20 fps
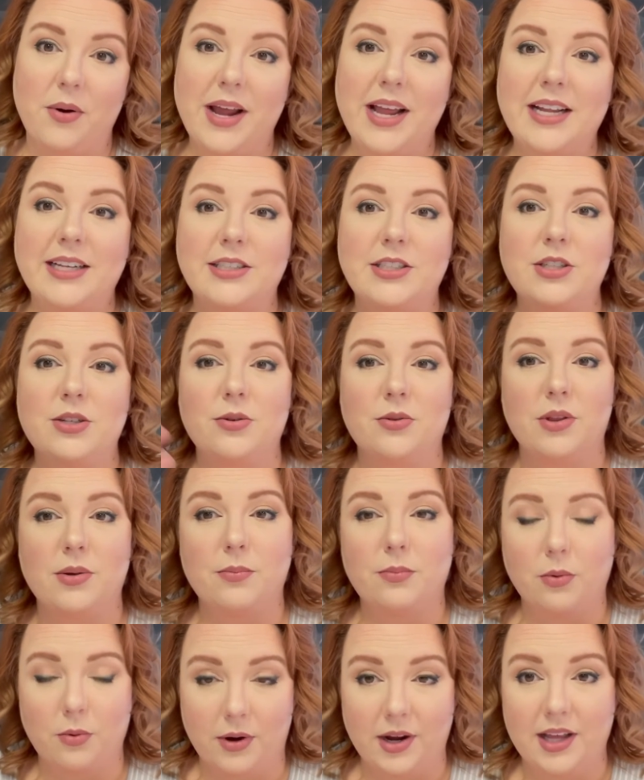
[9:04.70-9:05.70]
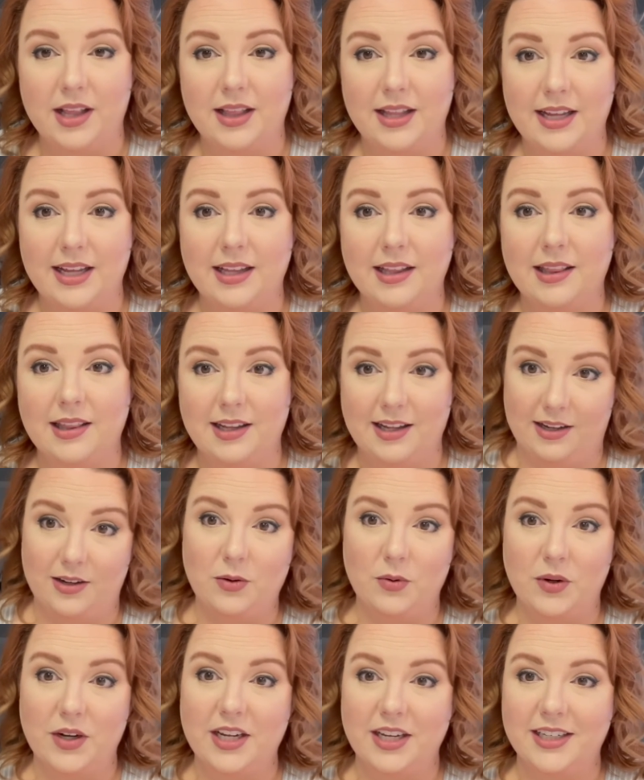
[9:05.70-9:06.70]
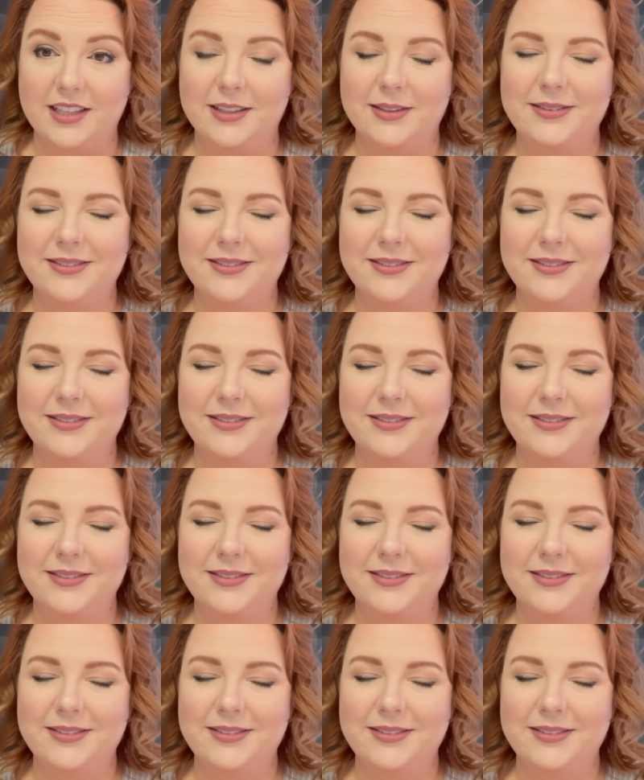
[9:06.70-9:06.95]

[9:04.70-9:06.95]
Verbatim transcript: into the boiling liquid